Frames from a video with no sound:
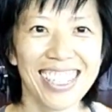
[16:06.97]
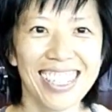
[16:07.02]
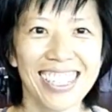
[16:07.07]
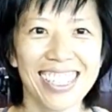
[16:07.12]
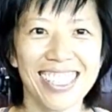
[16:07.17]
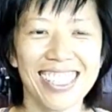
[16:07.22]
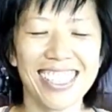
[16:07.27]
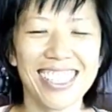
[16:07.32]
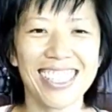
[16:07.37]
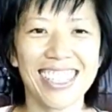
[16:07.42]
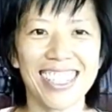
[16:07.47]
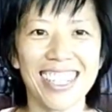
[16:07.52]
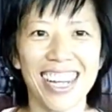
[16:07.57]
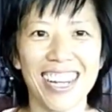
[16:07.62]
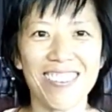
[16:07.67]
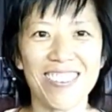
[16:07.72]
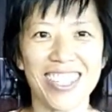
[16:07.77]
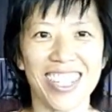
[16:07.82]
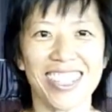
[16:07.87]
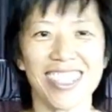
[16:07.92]
This is a
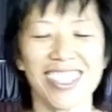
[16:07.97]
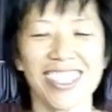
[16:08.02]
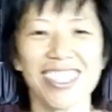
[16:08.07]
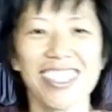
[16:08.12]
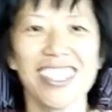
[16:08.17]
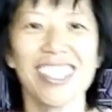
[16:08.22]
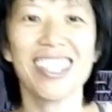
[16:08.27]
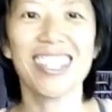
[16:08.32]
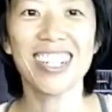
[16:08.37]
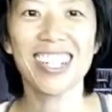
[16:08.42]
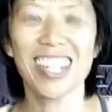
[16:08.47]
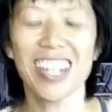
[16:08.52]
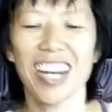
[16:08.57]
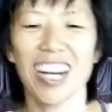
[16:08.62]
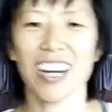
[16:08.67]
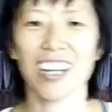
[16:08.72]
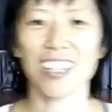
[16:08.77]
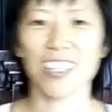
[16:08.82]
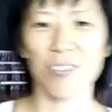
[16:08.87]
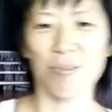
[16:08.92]
live session.
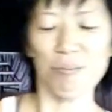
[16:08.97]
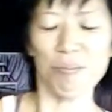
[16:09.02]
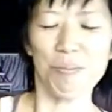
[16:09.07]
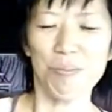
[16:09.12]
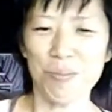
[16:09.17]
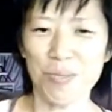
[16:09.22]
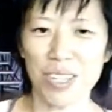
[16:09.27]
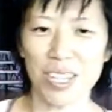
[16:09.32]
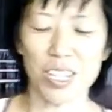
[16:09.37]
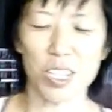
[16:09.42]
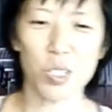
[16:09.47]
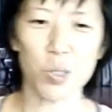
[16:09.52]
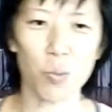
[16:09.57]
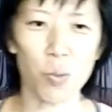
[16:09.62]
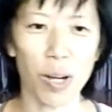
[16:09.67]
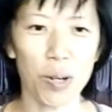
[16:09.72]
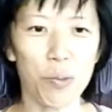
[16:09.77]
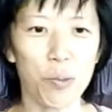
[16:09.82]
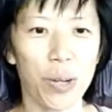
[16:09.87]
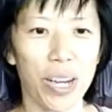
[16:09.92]
It's
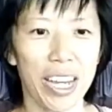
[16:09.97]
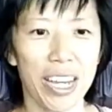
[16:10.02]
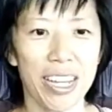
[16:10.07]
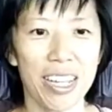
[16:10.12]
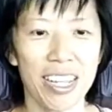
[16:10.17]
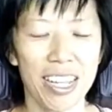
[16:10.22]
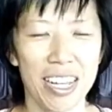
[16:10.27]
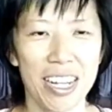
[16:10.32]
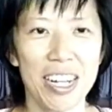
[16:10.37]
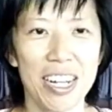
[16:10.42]
one way.